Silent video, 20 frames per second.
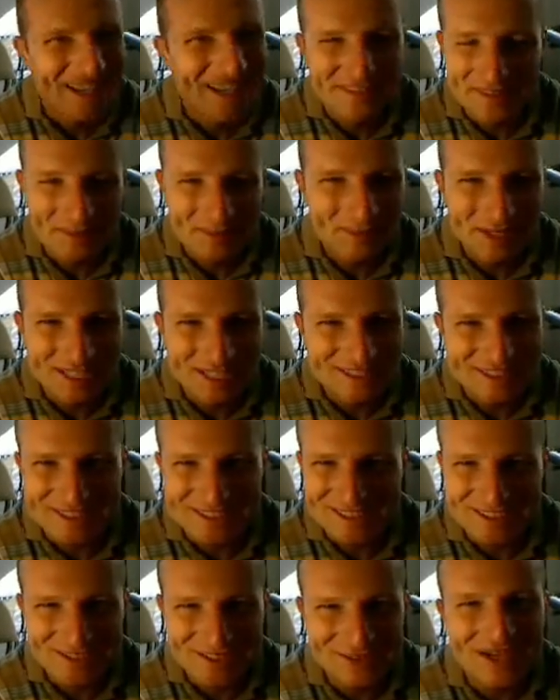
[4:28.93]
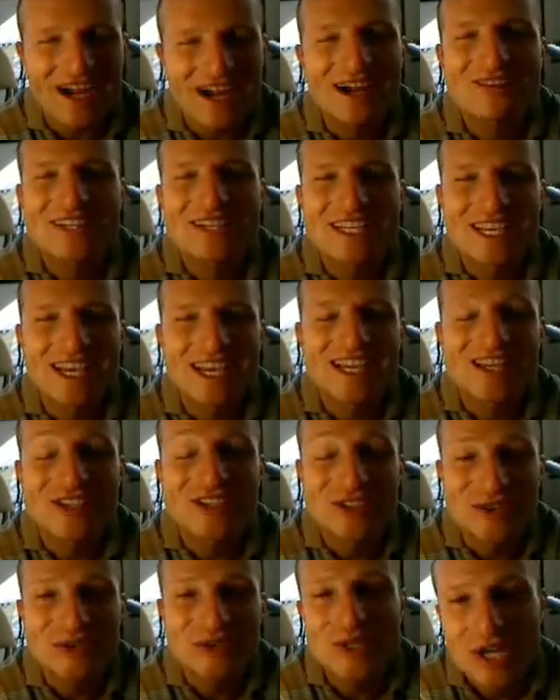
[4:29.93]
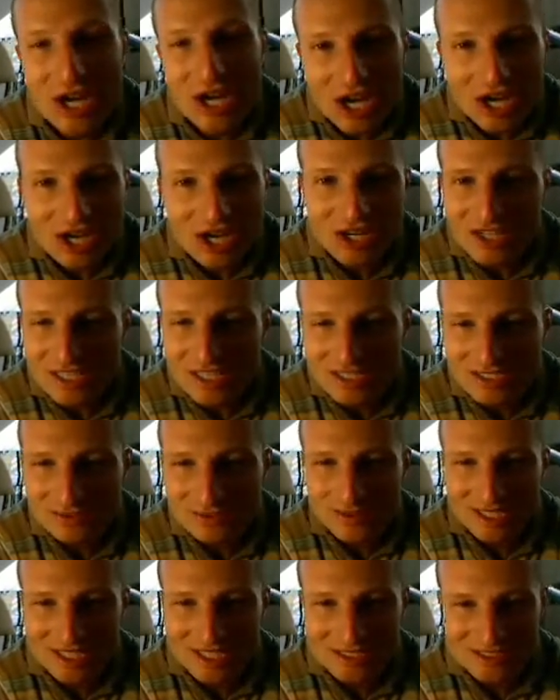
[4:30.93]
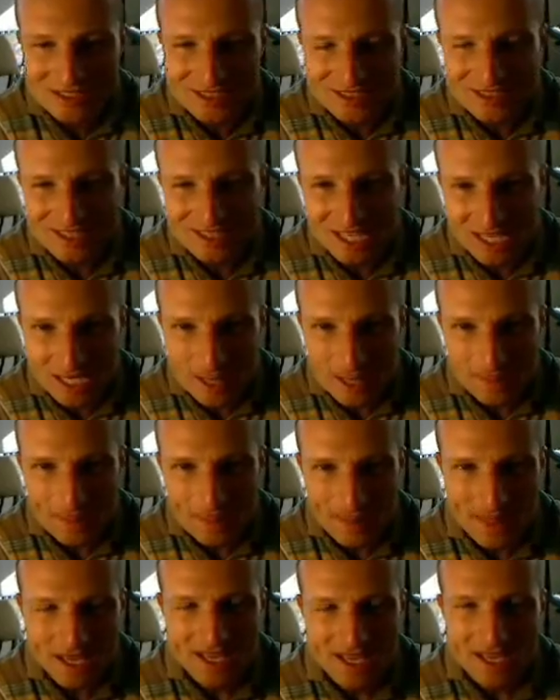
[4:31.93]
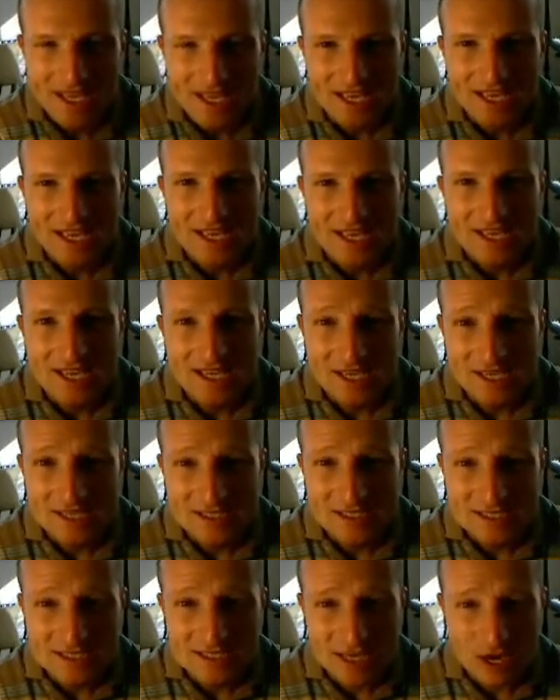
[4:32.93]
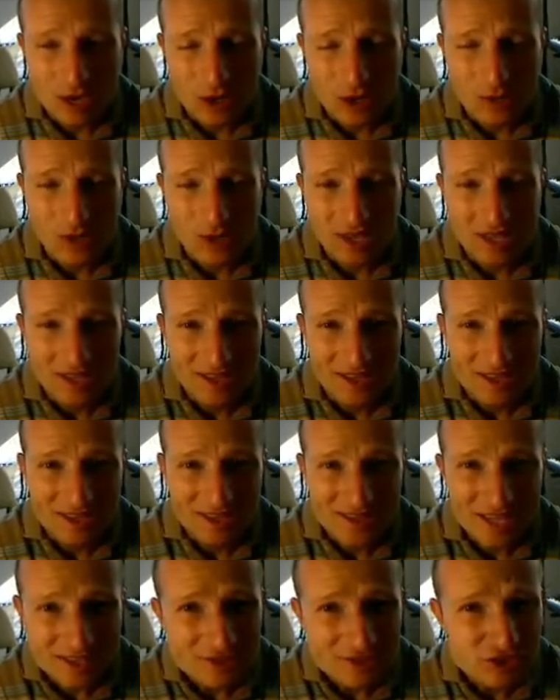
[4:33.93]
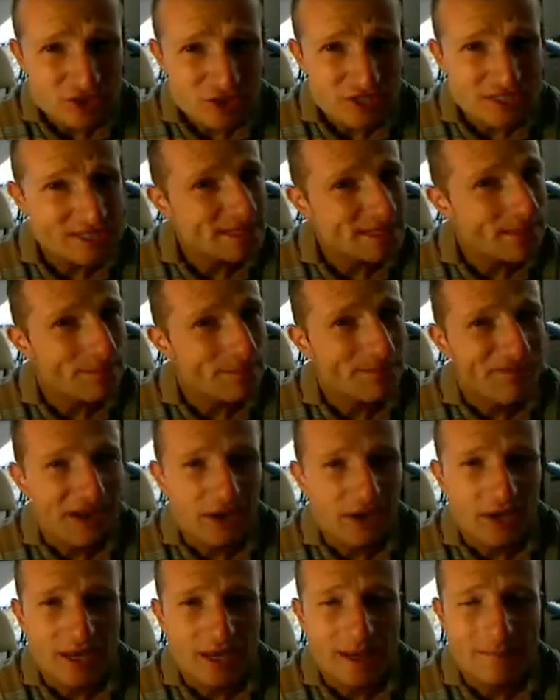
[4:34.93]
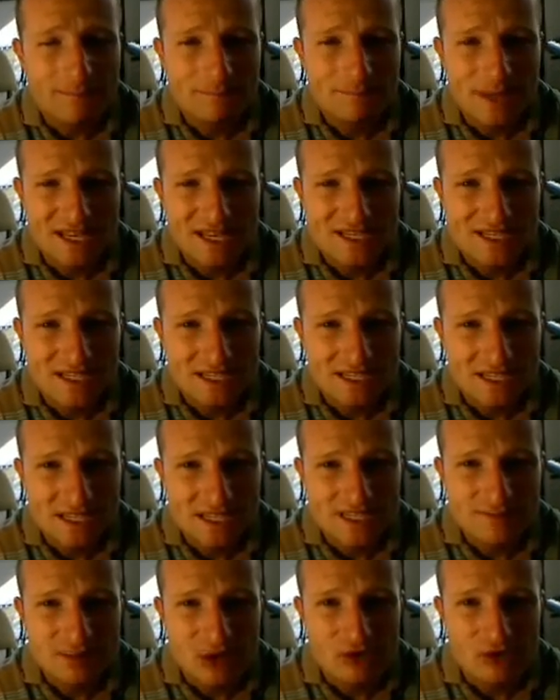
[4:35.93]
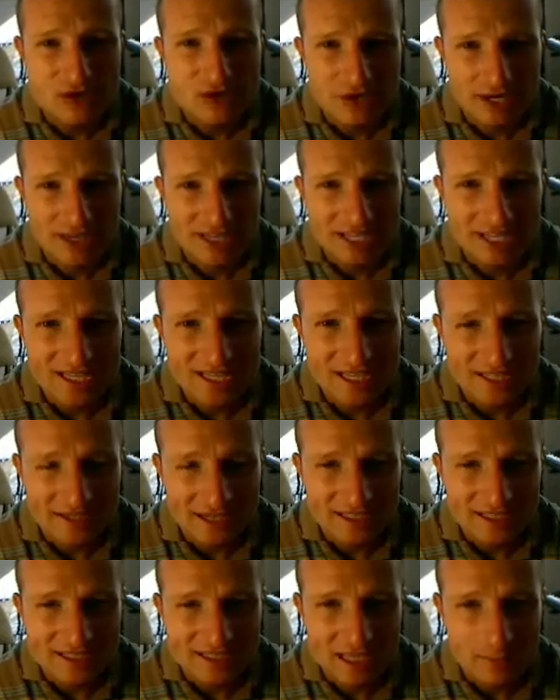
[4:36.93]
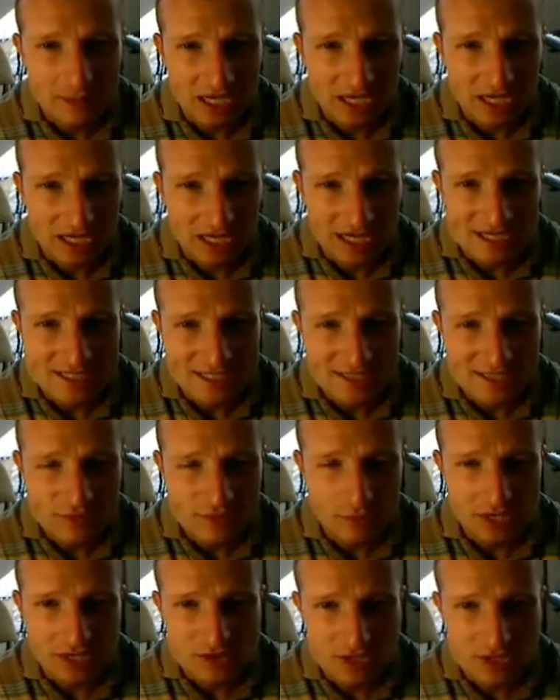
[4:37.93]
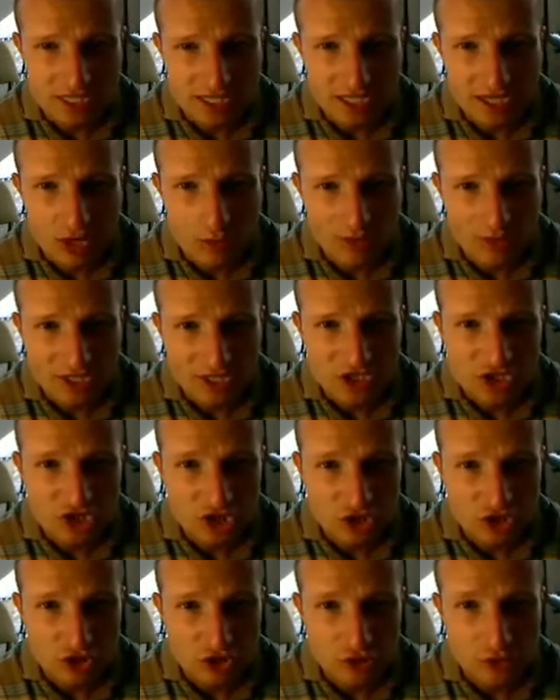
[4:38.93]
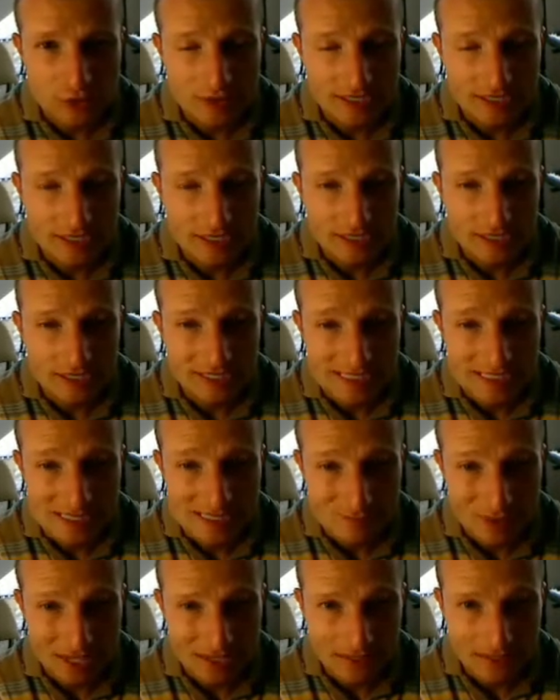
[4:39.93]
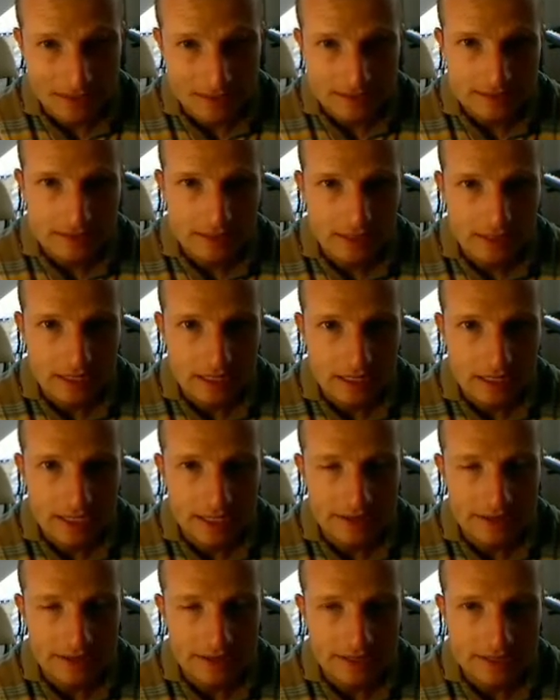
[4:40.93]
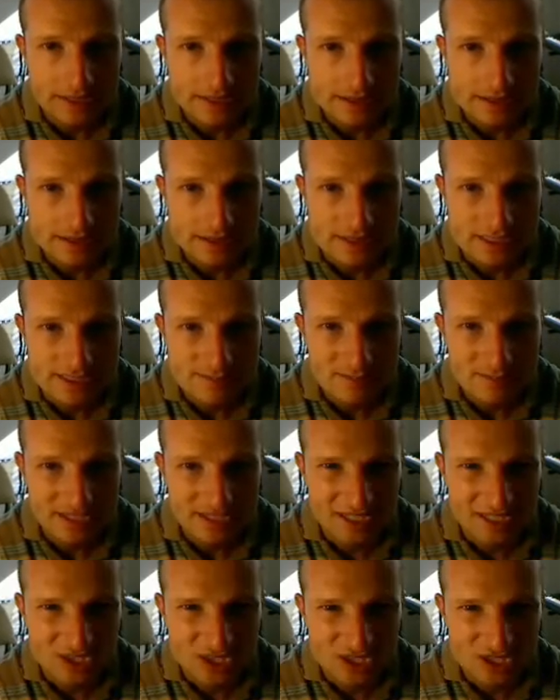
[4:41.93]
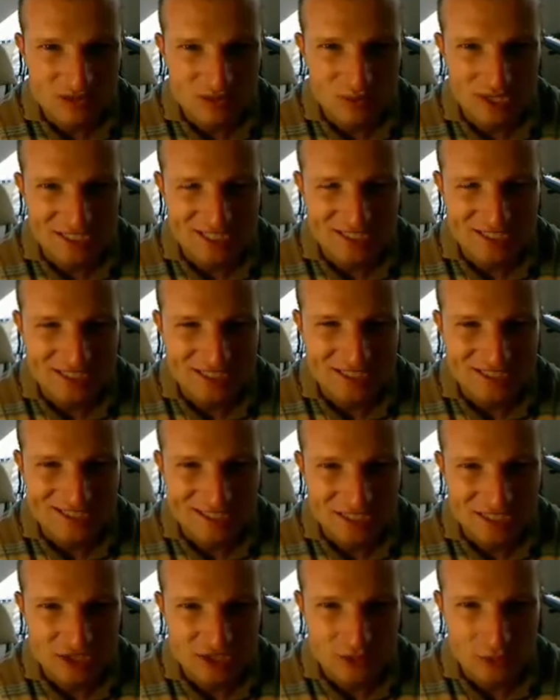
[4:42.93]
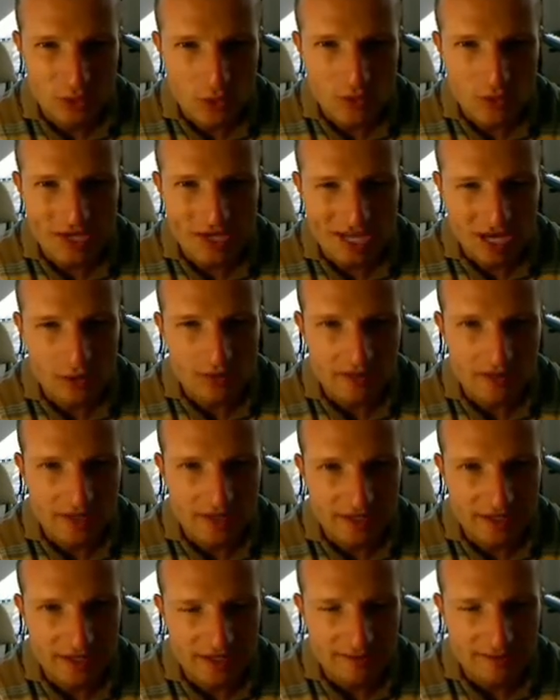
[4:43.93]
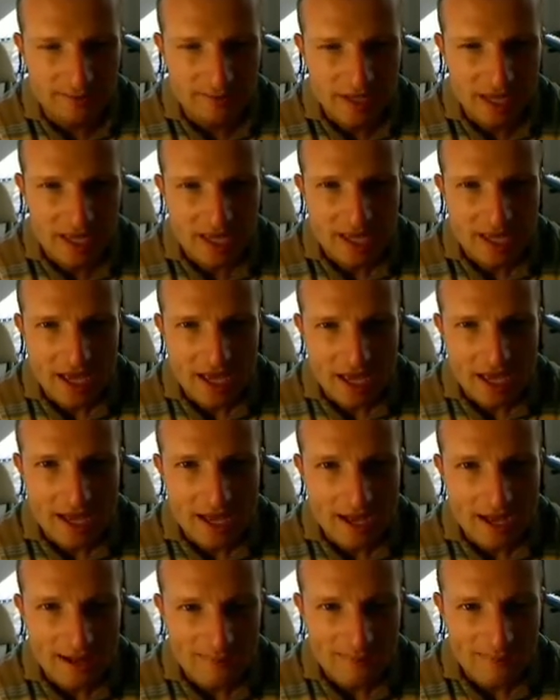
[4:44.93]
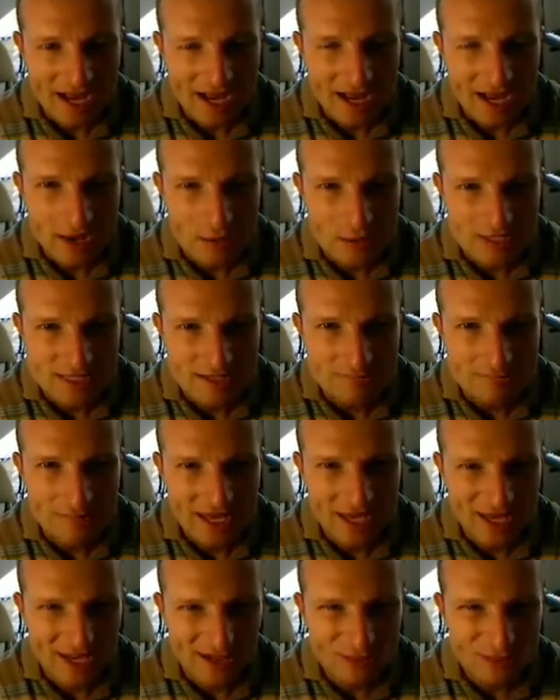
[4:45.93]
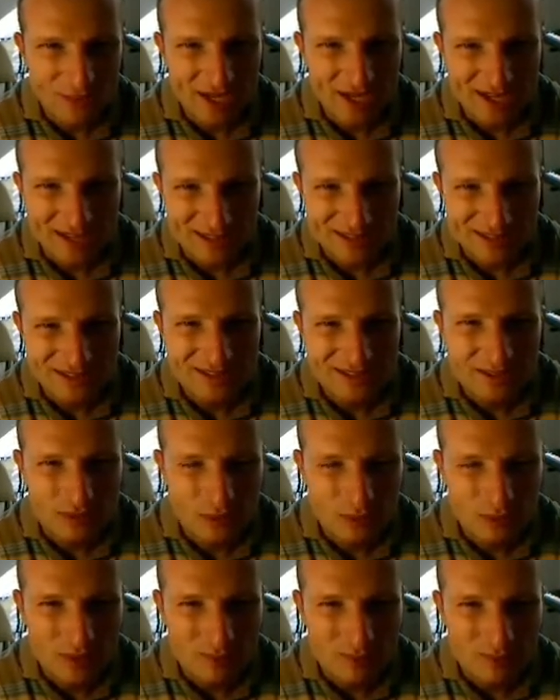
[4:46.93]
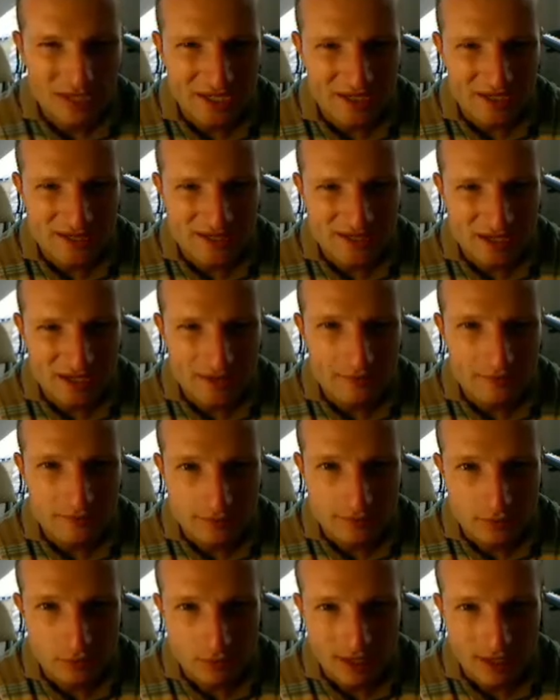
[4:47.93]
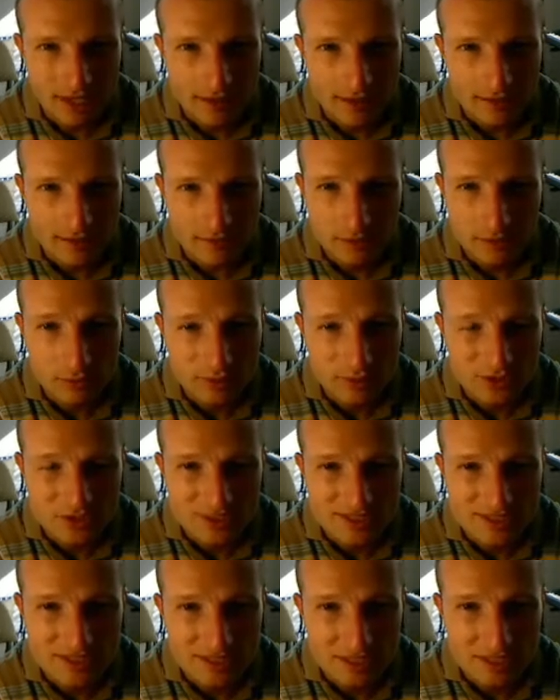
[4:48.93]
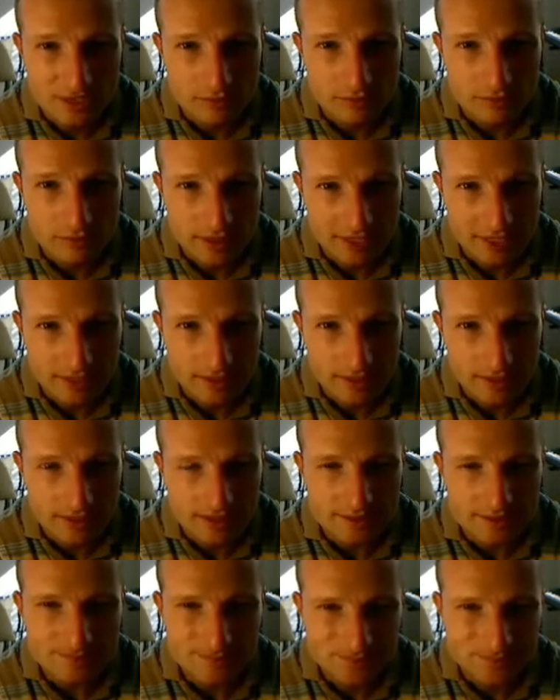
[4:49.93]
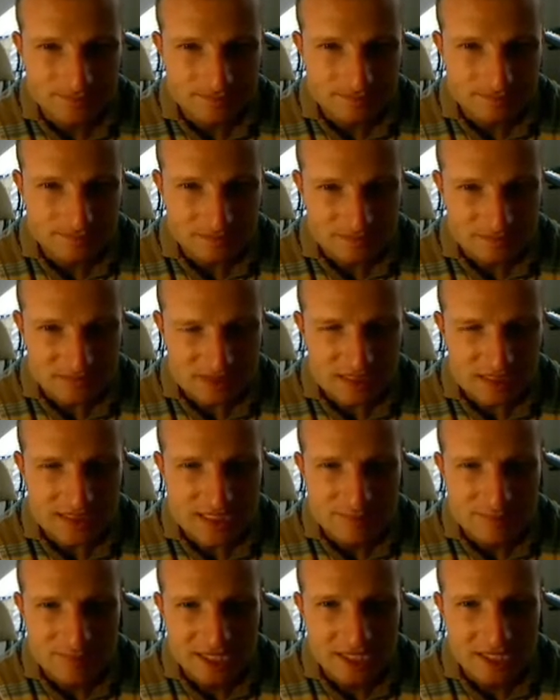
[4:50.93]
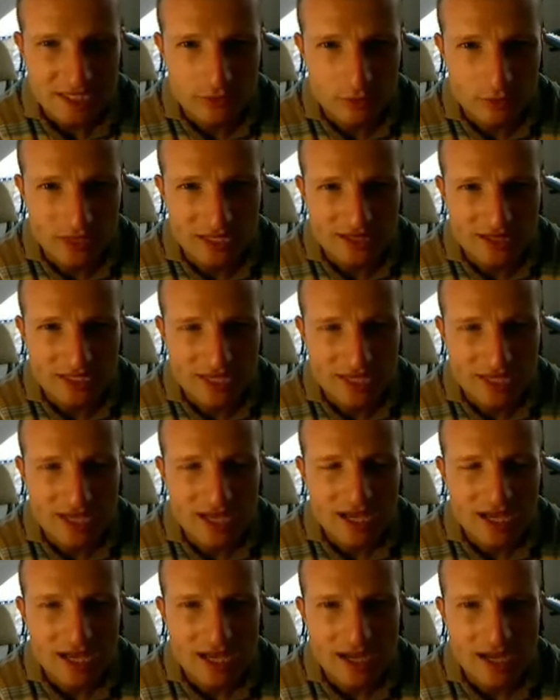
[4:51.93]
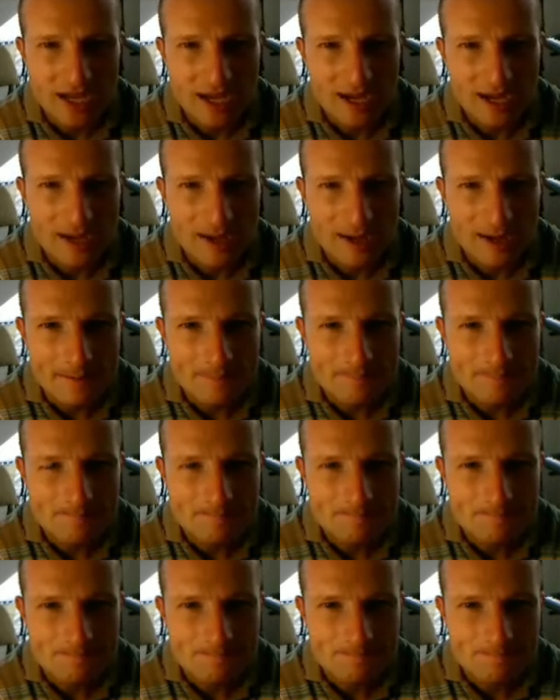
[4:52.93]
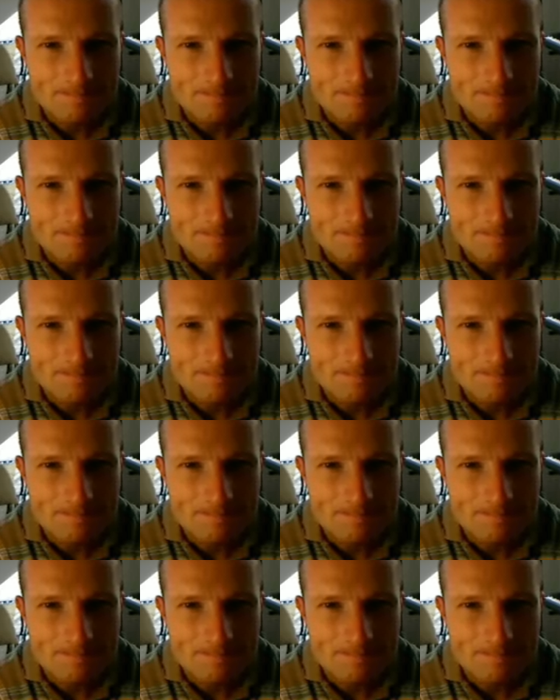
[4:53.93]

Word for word: if it pleases you, I would like a new car, is what I just said. So, that's just some very basic exposure. I think in the next couple of lessons, we're actually going to expand on this, but I just wanted to throw it out there. Um, how is it made? Well, we picked uh, vouloir, which is irregular to begin with. Um,